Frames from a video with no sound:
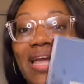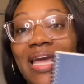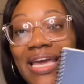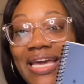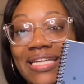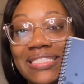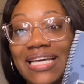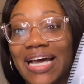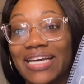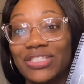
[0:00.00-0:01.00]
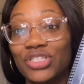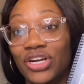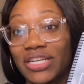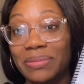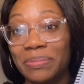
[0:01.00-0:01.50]
And I
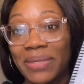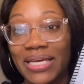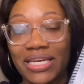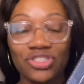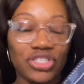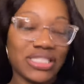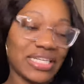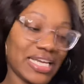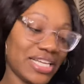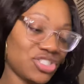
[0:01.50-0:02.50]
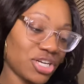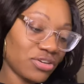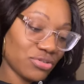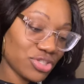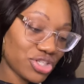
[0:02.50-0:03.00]
started being interested in
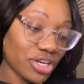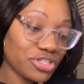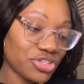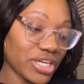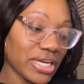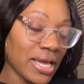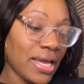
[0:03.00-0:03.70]
general surgery.